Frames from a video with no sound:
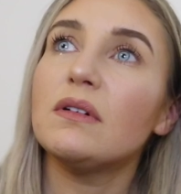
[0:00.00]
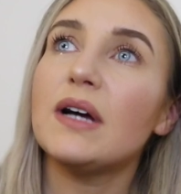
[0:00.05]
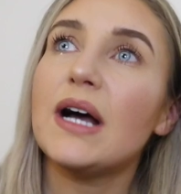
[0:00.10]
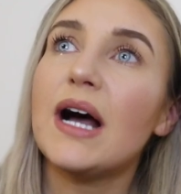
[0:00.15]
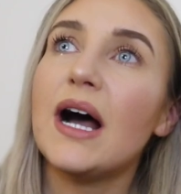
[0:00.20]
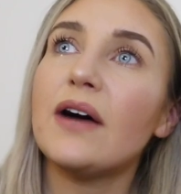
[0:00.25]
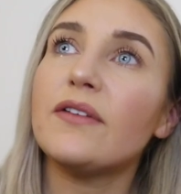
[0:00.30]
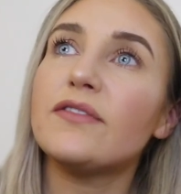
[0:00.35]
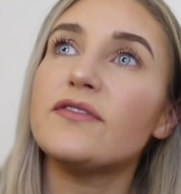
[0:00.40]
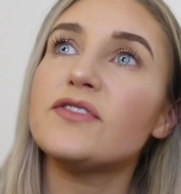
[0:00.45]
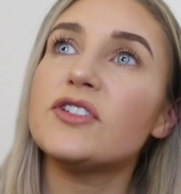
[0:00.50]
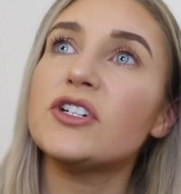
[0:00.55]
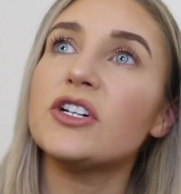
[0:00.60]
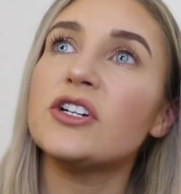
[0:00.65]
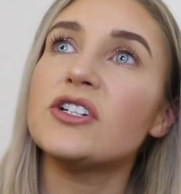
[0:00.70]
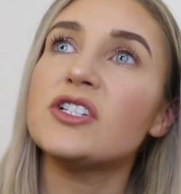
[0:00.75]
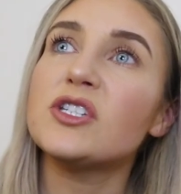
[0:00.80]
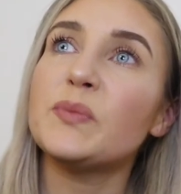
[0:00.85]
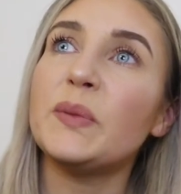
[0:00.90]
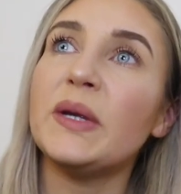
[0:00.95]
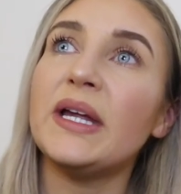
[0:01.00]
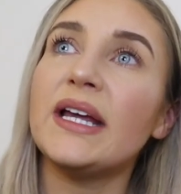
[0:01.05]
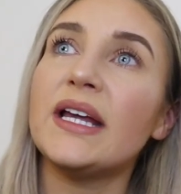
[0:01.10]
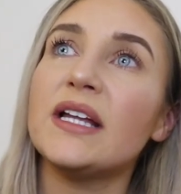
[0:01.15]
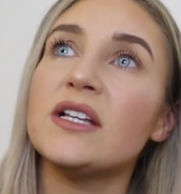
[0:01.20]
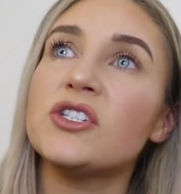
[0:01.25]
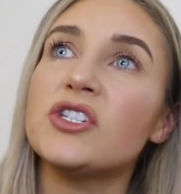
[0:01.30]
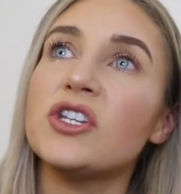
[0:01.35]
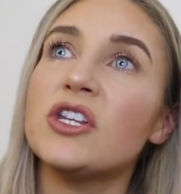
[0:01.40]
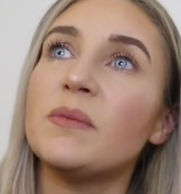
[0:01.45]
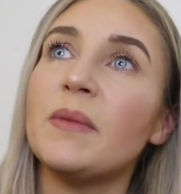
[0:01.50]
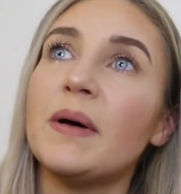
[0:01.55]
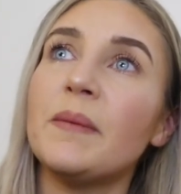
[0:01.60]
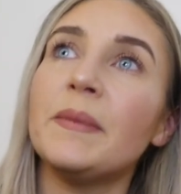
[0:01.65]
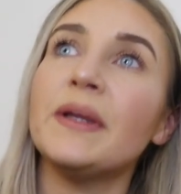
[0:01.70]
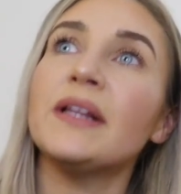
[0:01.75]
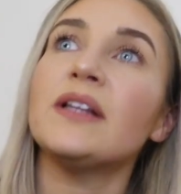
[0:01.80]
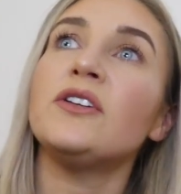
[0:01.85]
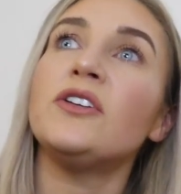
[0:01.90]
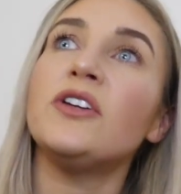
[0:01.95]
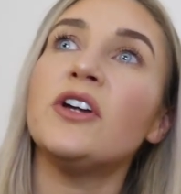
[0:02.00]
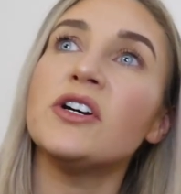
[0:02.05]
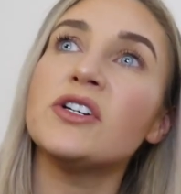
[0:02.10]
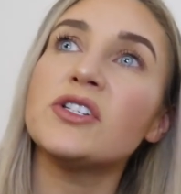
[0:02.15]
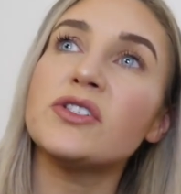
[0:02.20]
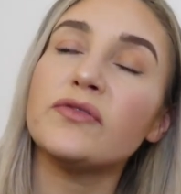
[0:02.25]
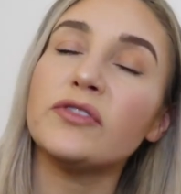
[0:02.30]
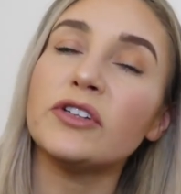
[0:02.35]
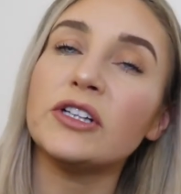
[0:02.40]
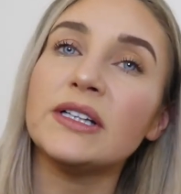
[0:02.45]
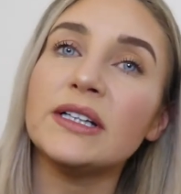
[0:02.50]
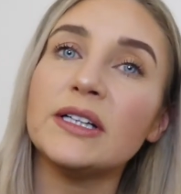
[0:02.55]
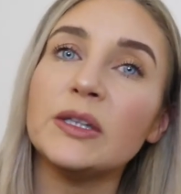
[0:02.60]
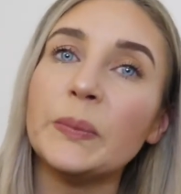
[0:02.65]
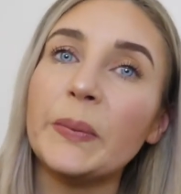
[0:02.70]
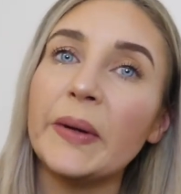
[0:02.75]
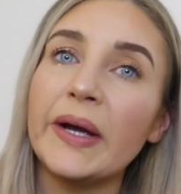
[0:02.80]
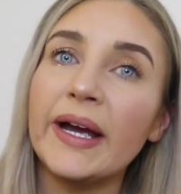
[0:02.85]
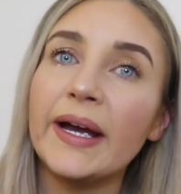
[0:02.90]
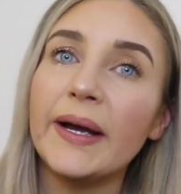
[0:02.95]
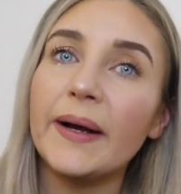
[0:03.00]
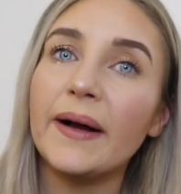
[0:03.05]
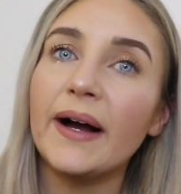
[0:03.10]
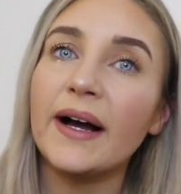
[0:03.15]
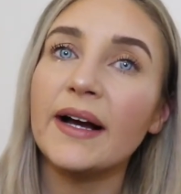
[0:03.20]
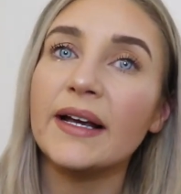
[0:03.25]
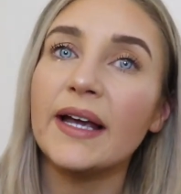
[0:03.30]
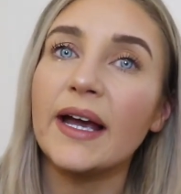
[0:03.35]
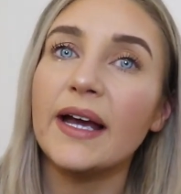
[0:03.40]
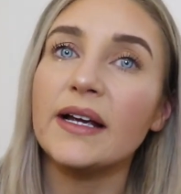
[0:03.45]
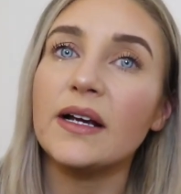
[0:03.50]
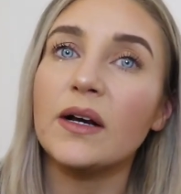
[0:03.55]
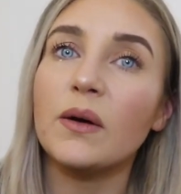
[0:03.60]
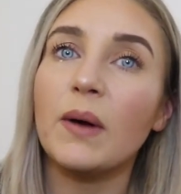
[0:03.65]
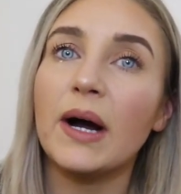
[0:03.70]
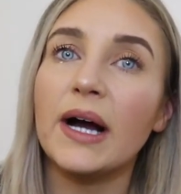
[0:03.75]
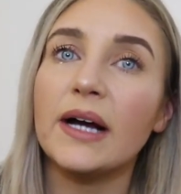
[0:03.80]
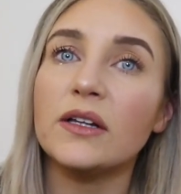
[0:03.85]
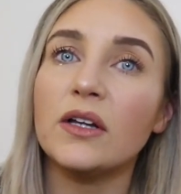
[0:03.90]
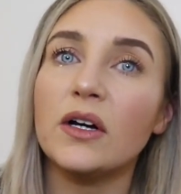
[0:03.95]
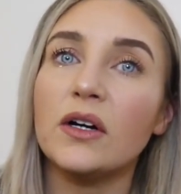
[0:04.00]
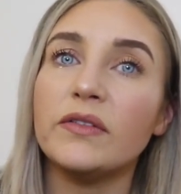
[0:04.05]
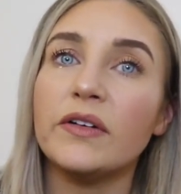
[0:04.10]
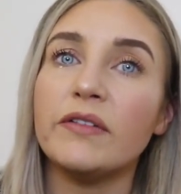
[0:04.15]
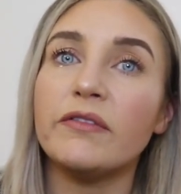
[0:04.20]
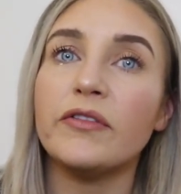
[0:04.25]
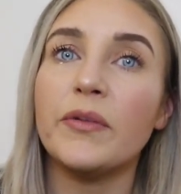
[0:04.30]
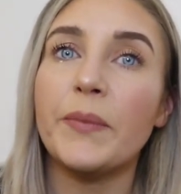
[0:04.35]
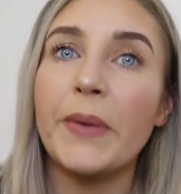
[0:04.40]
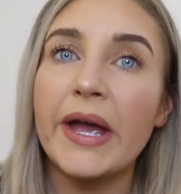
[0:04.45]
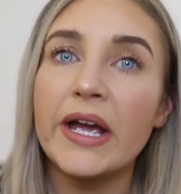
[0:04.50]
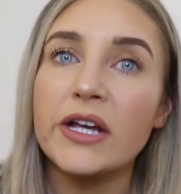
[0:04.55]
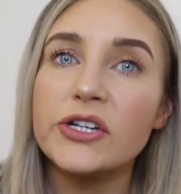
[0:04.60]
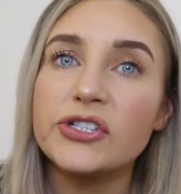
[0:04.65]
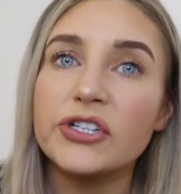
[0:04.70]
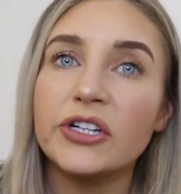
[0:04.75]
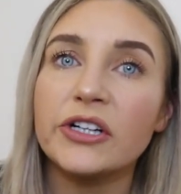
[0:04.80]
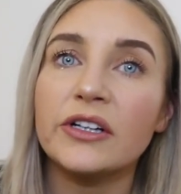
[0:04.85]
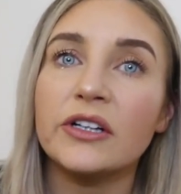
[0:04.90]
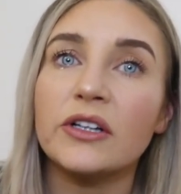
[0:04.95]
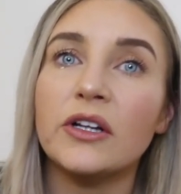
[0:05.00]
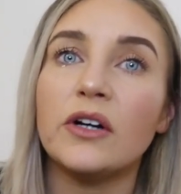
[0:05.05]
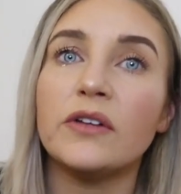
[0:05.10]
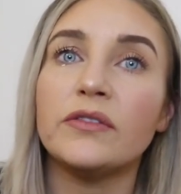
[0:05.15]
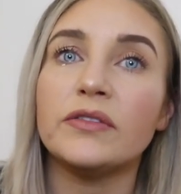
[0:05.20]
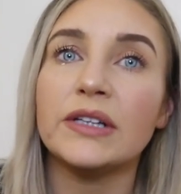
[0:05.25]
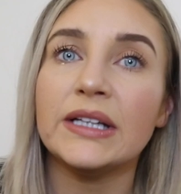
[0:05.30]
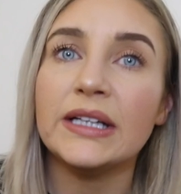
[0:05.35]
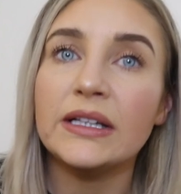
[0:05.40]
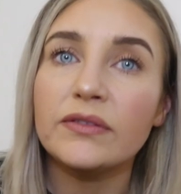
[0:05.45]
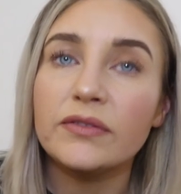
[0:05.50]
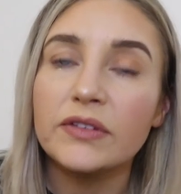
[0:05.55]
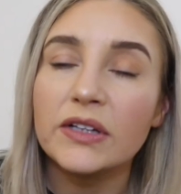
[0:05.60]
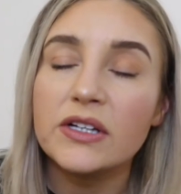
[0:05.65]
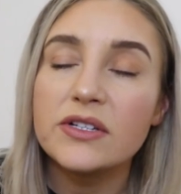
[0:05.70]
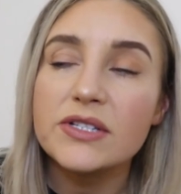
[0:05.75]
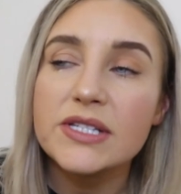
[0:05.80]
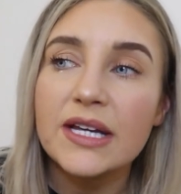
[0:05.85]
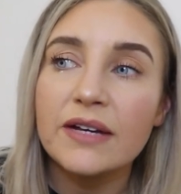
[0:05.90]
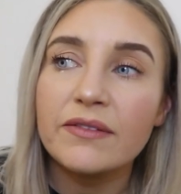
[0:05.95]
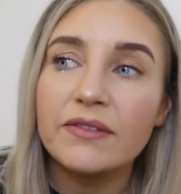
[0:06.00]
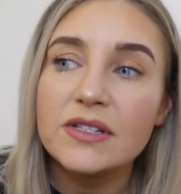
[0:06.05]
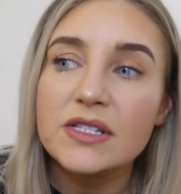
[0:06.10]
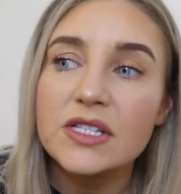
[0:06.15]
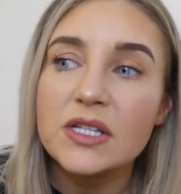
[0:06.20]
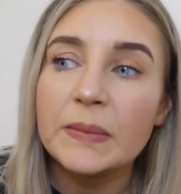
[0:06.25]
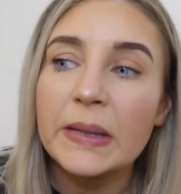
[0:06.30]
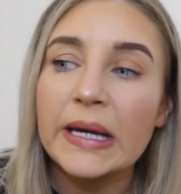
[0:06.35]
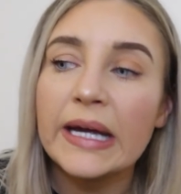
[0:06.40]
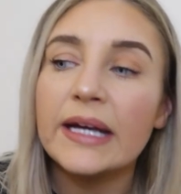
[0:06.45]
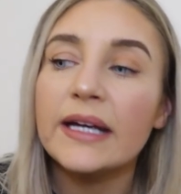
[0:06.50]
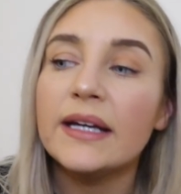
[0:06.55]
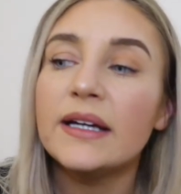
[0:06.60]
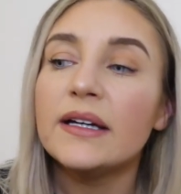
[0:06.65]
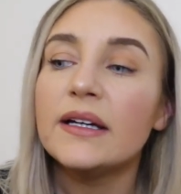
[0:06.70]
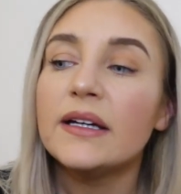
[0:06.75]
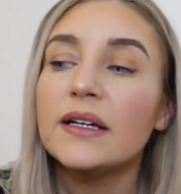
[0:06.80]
after speaking to the Macmillan nurse for a little bit and getting quite a lot of information and a lot of leaflets given to me,